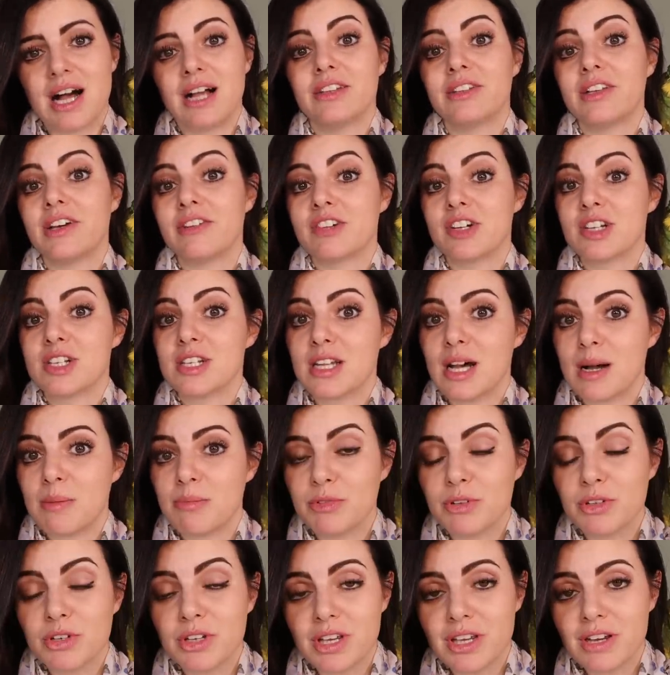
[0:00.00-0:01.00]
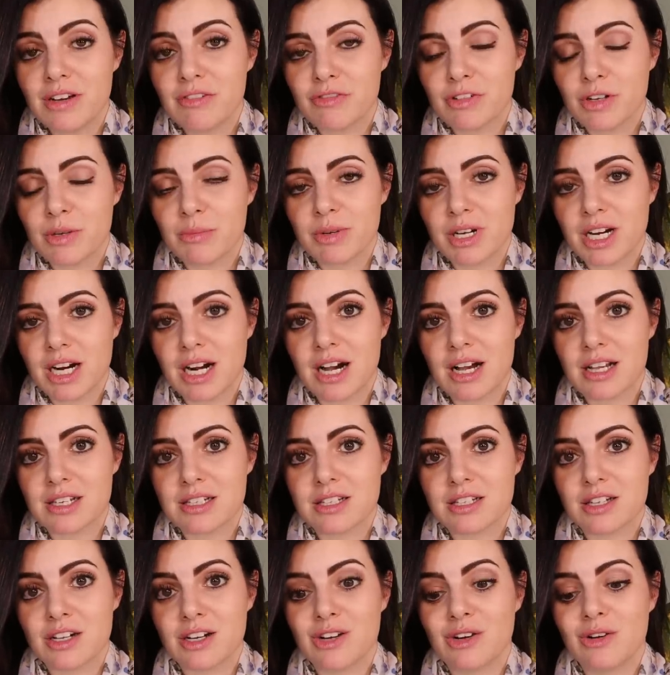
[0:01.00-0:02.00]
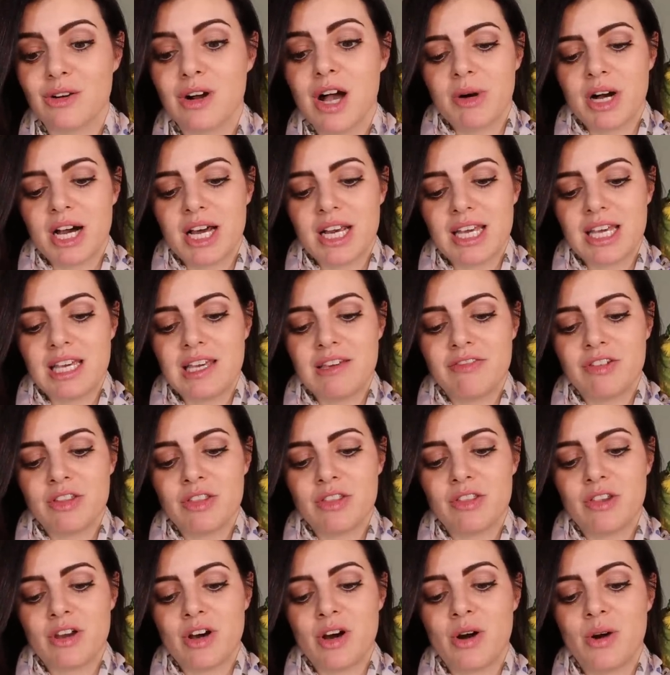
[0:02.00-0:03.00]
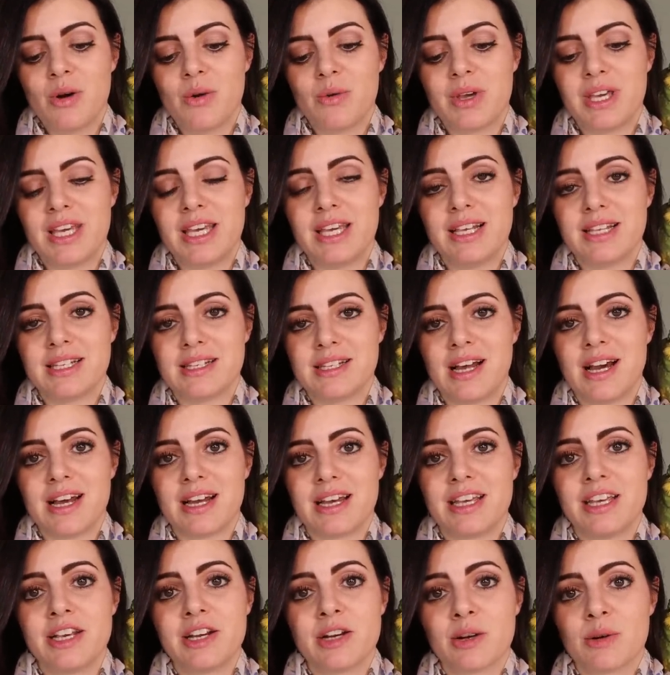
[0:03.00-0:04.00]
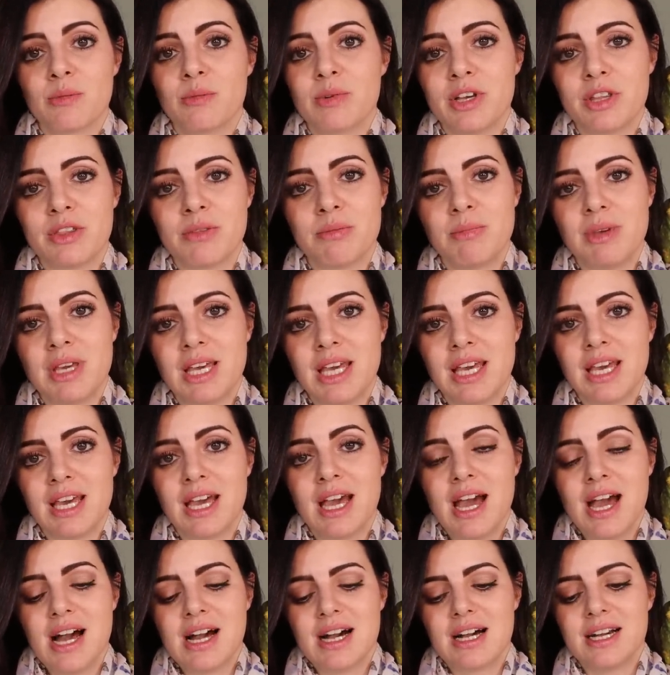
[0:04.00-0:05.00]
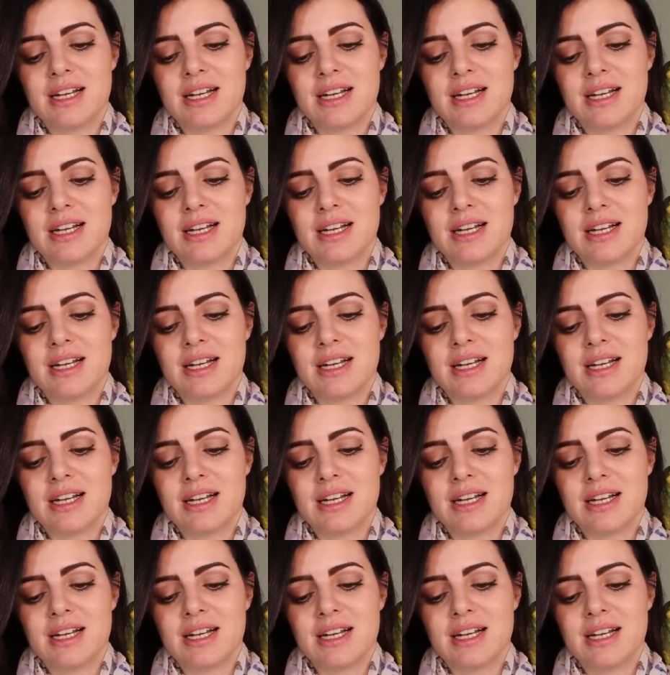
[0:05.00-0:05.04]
I'll never stop looking for Picasso, but even though he's not here with me,